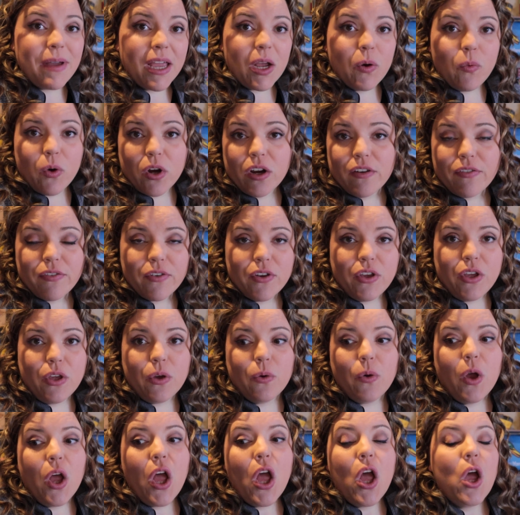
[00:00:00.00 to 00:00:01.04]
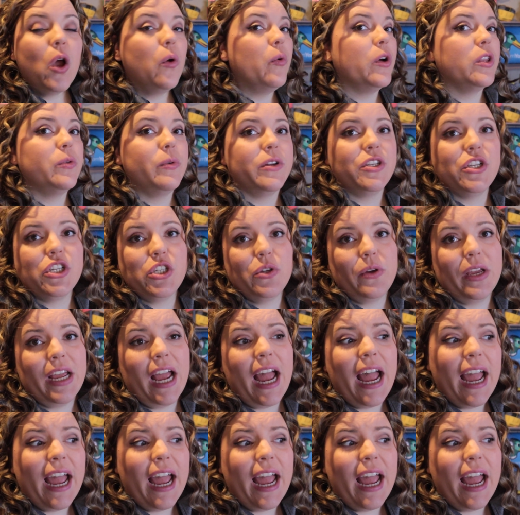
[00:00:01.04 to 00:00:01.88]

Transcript: might work for you with what you're doing.